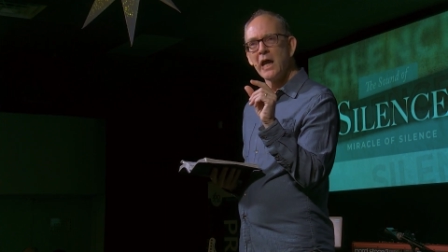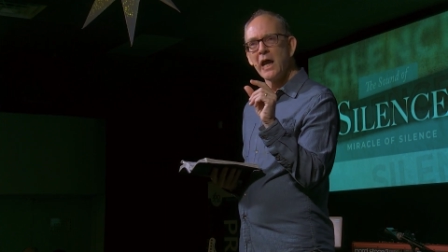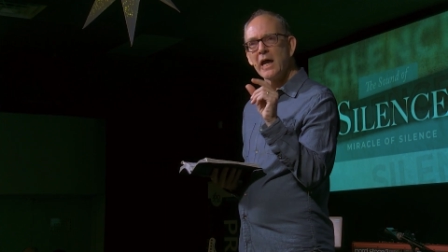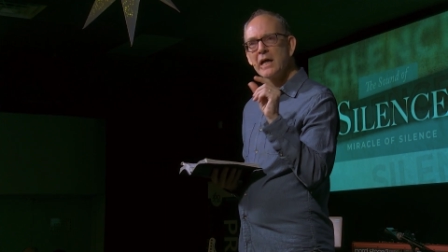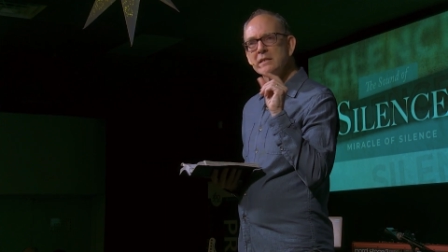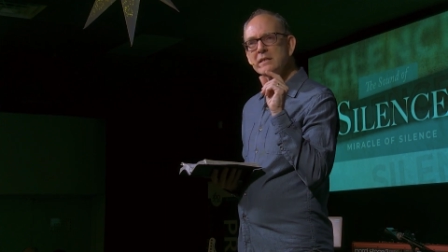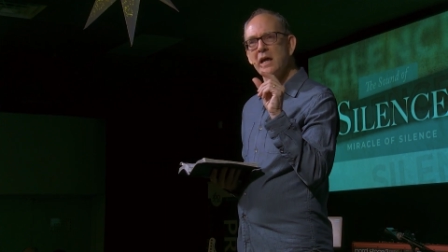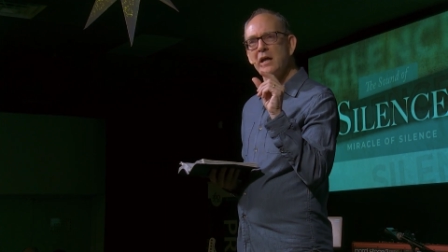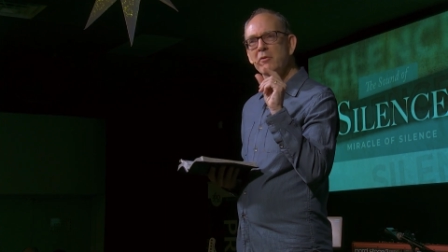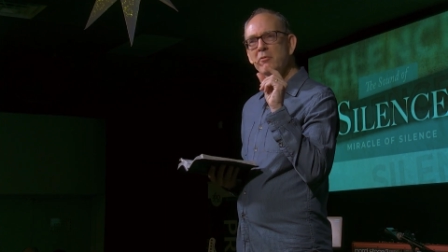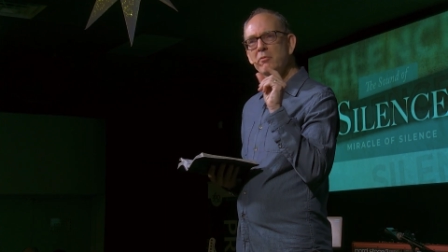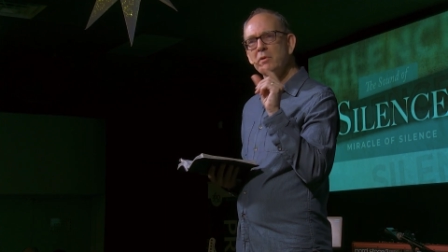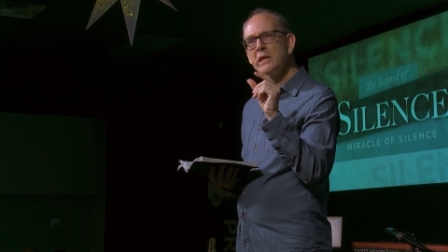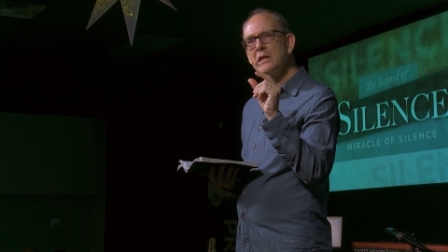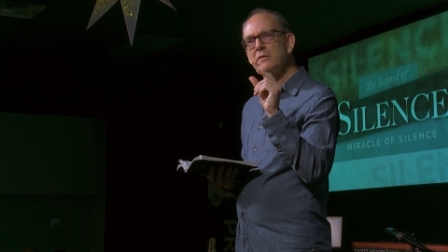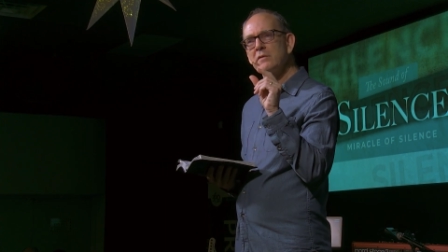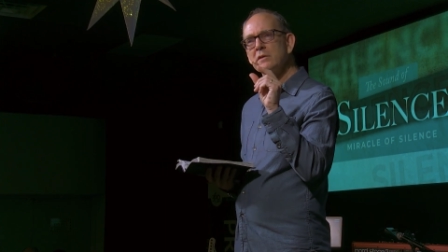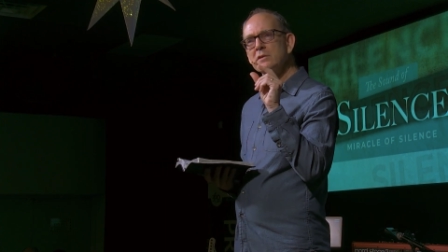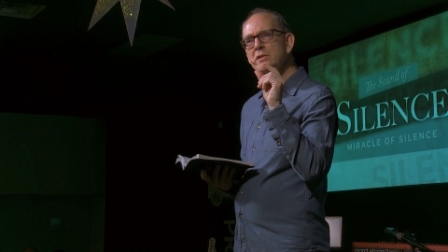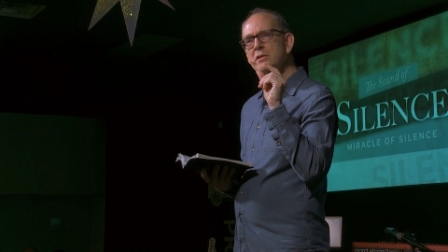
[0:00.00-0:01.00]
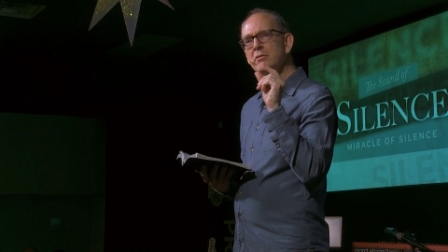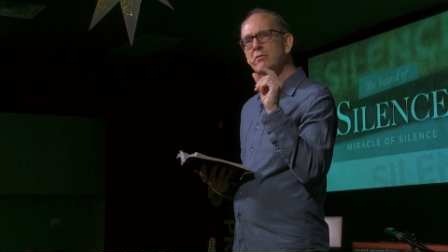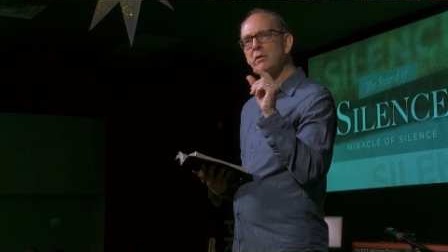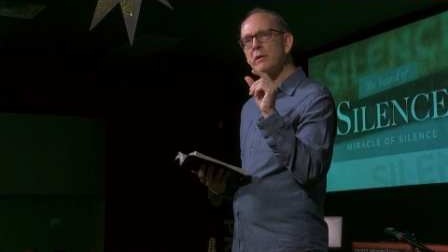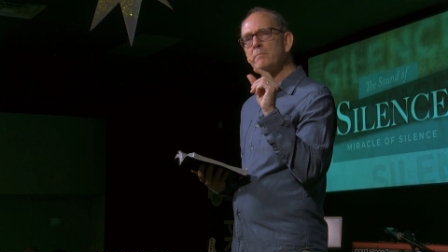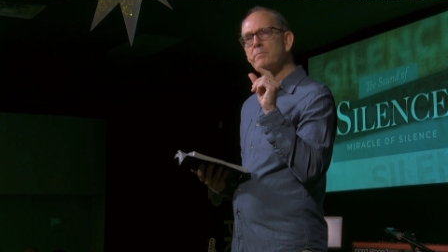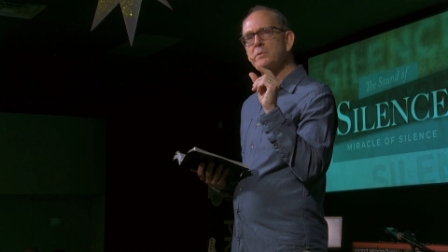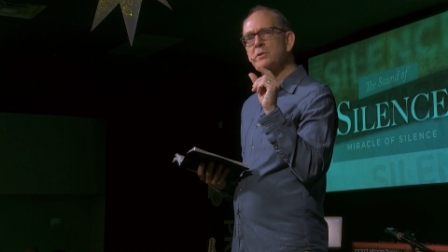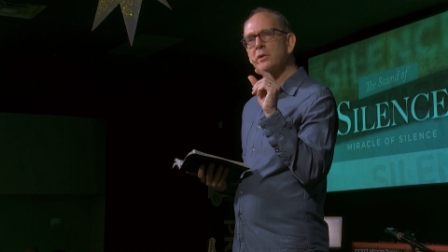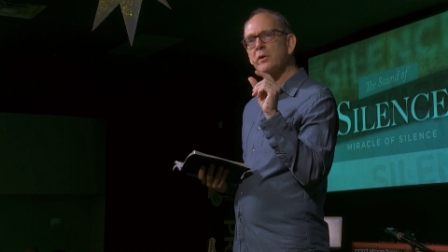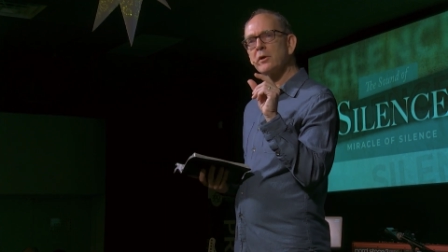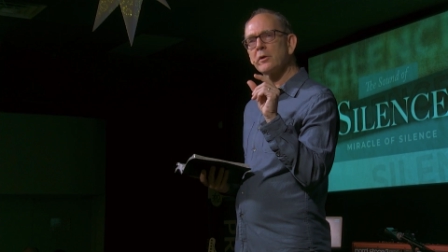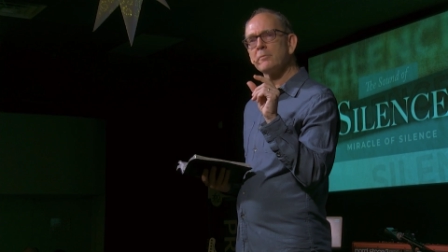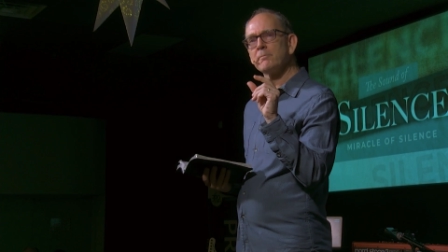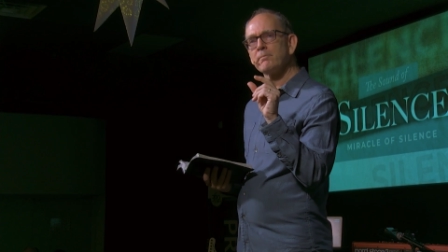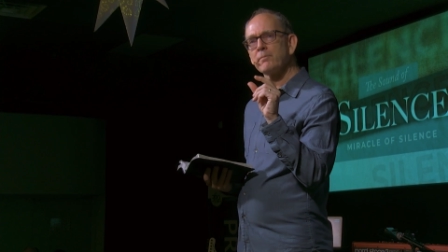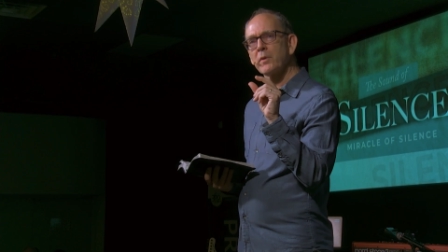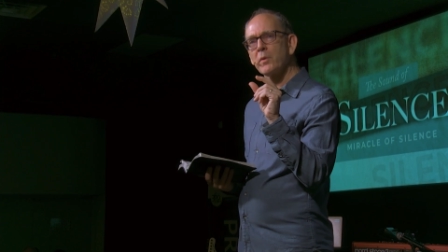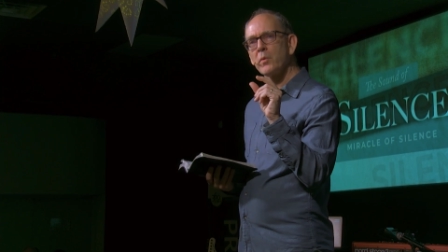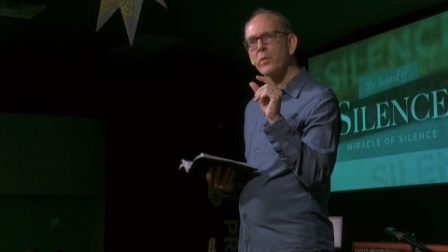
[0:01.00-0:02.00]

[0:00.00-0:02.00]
As I read the scripture,